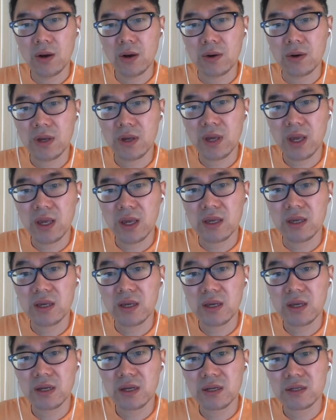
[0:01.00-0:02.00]
Okay,
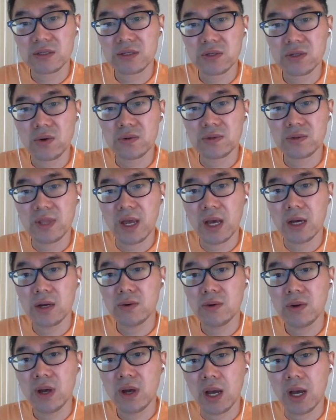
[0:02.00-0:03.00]
so
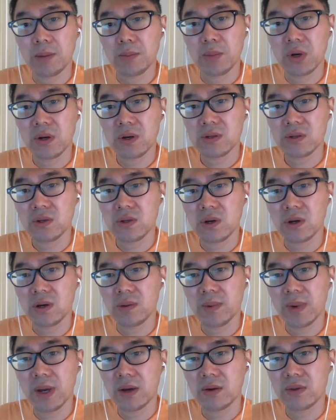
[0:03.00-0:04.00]
now I'm gonna talk
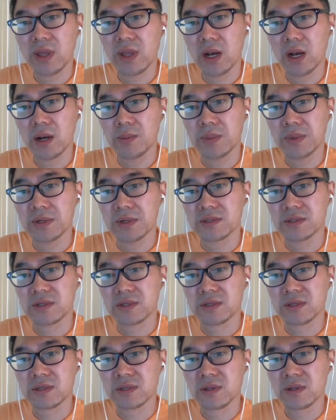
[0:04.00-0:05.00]
about
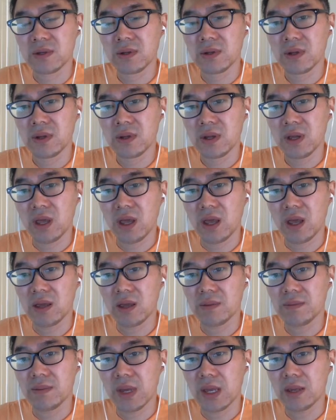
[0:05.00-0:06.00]
helpers
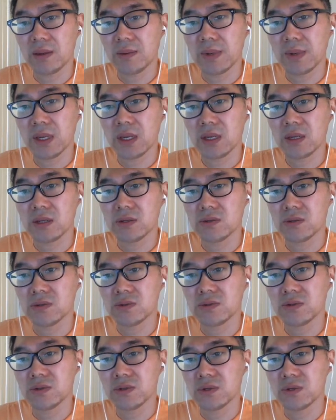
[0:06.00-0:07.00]
and maybe
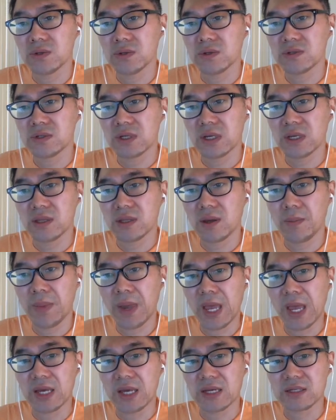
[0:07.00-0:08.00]
you use in the
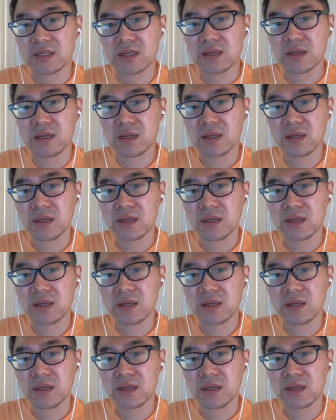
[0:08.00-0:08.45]
past.